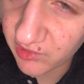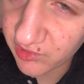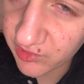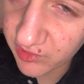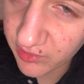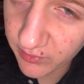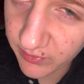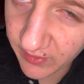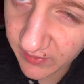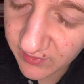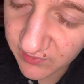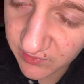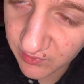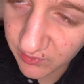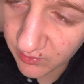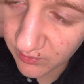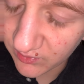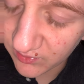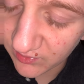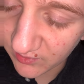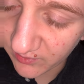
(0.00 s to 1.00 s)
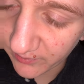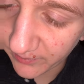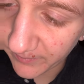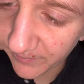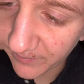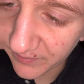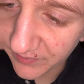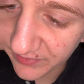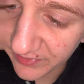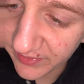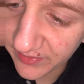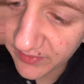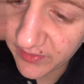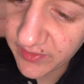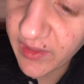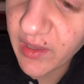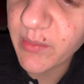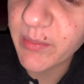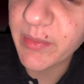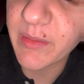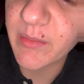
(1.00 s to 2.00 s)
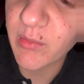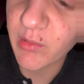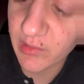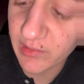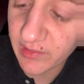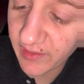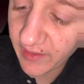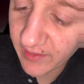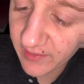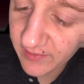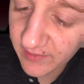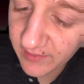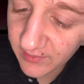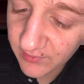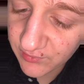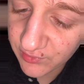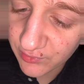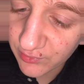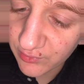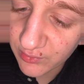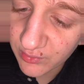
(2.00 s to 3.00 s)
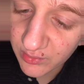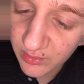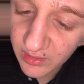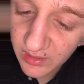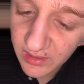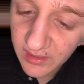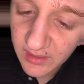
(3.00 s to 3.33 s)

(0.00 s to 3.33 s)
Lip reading: show that to you, so they'll be more likely to